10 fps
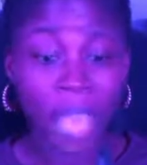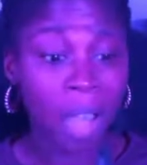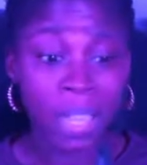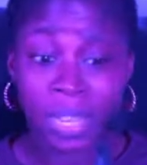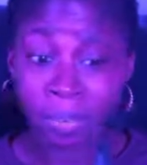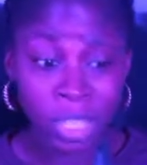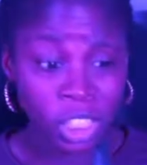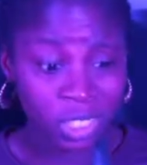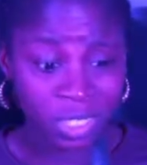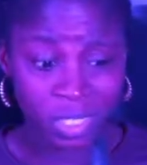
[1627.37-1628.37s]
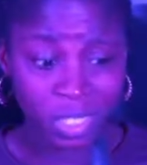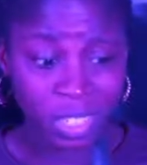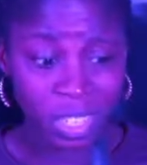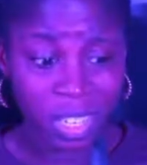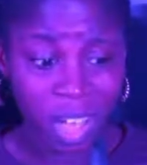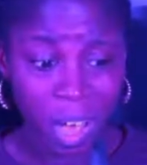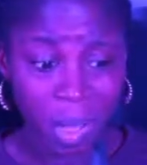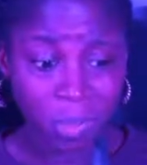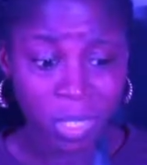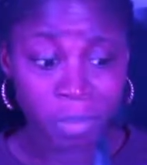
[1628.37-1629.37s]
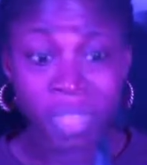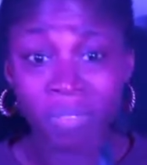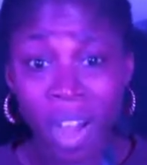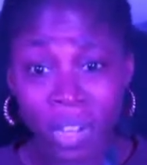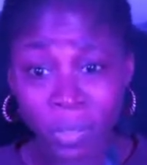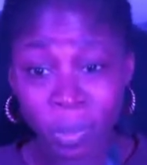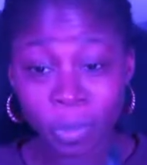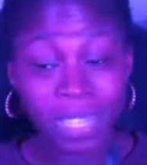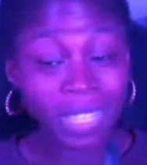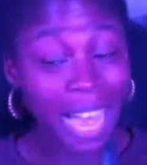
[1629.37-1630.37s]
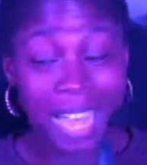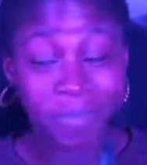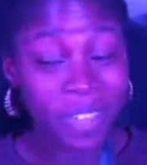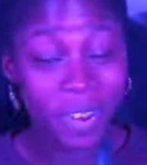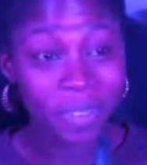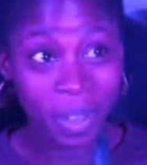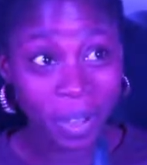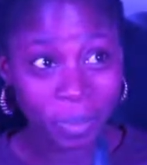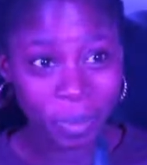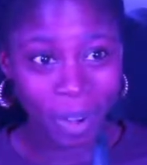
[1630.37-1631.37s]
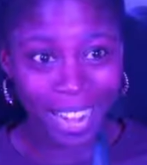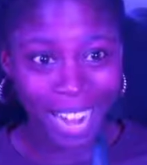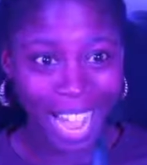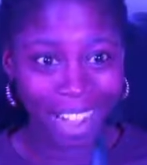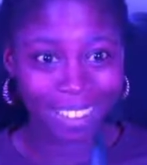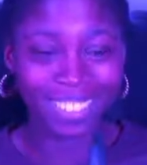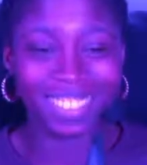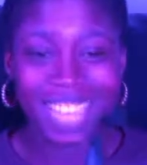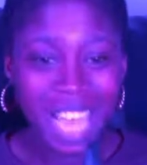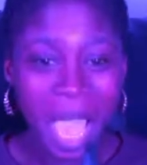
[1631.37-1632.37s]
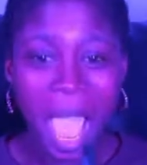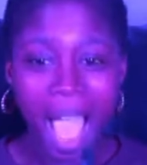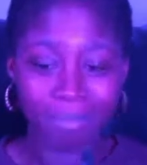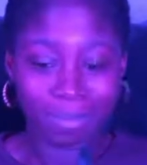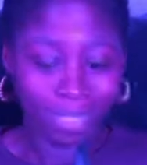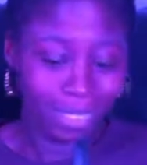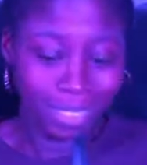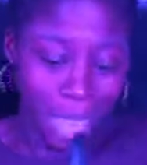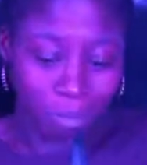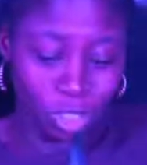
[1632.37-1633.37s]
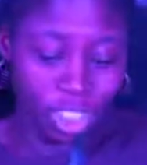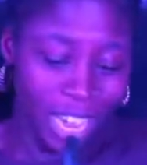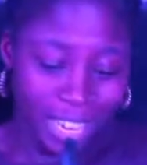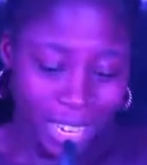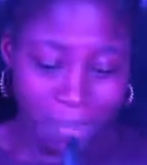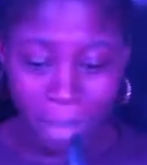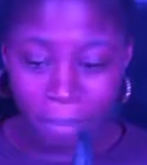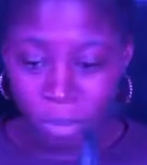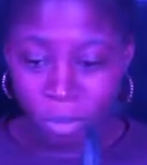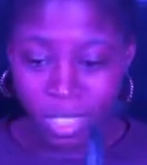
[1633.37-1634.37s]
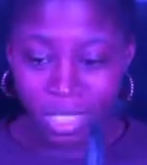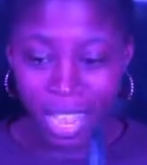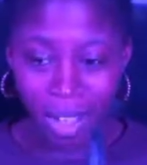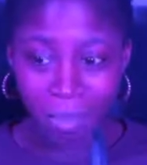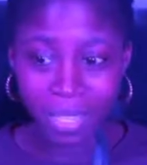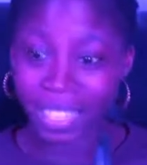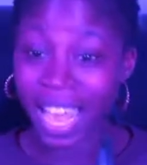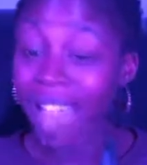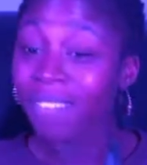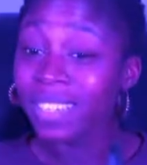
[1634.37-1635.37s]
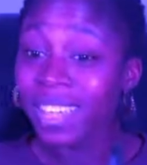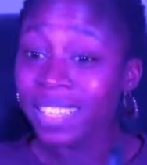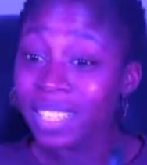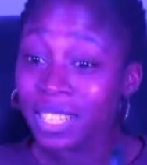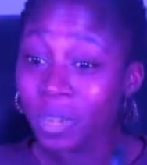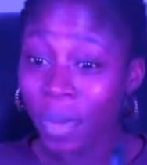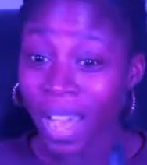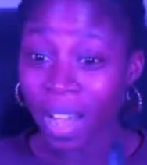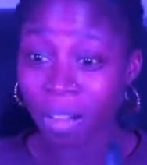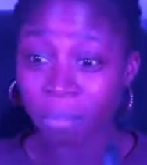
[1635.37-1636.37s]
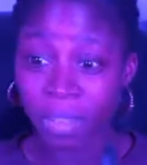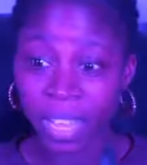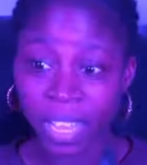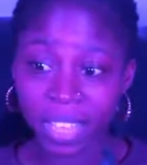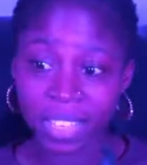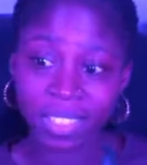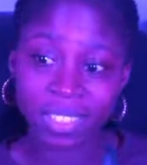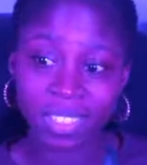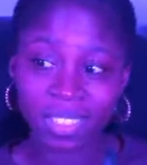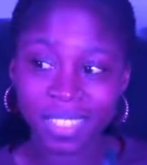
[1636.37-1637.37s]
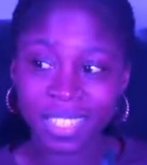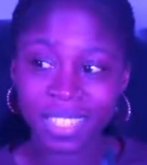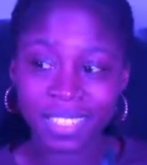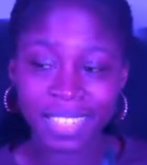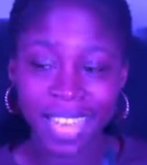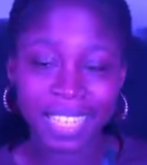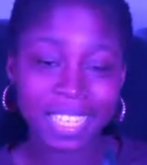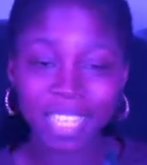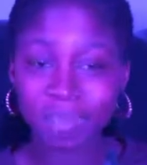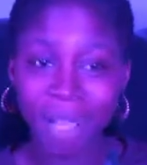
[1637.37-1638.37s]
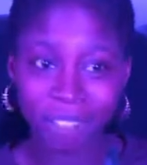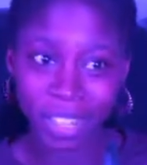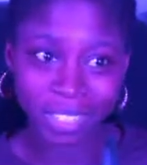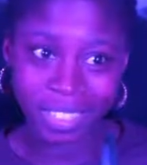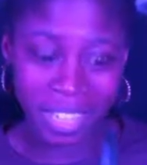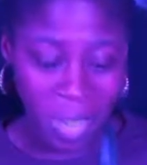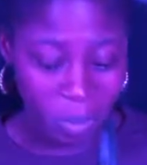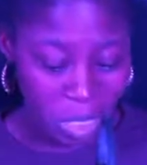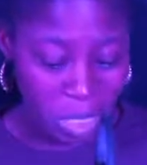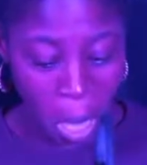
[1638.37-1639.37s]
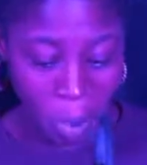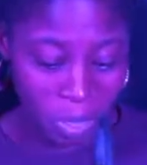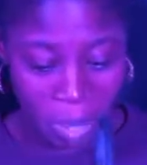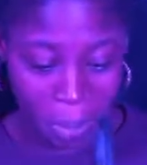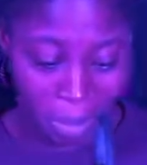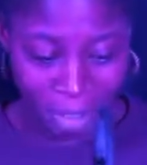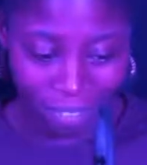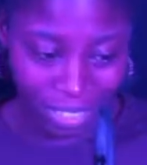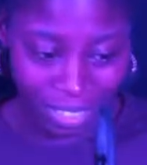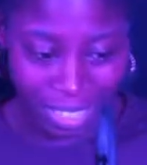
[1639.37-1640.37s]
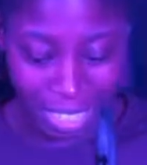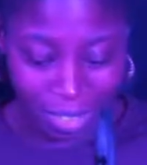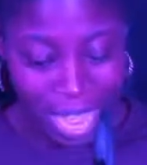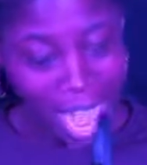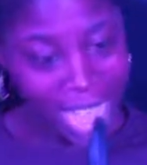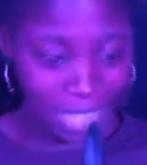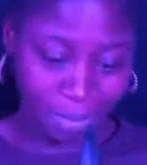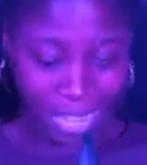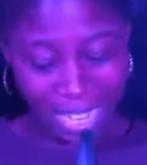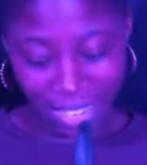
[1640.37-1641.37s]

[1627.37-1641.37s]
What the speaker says: inhibitions, to be vulnerable, because I am very vulnerable right now. I'm shaking in my boots because I haven't done this in a while, but this is my first love. This is always gonna be my first love. And speaking of